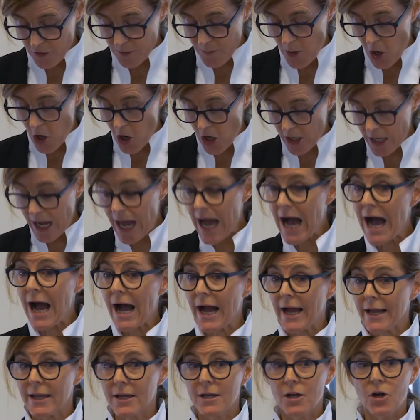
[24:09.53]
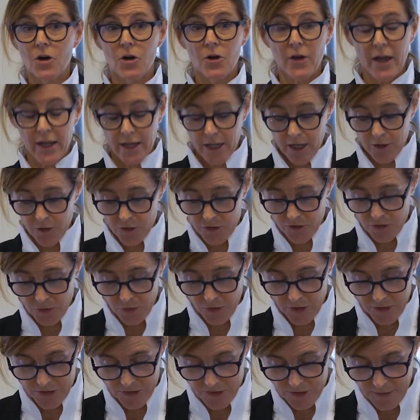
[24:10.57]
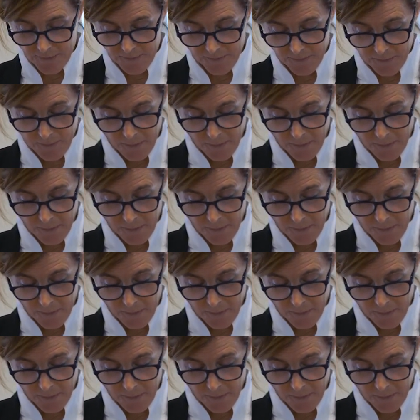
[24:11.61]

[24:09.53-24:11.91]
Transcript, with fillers: from on high or any other source.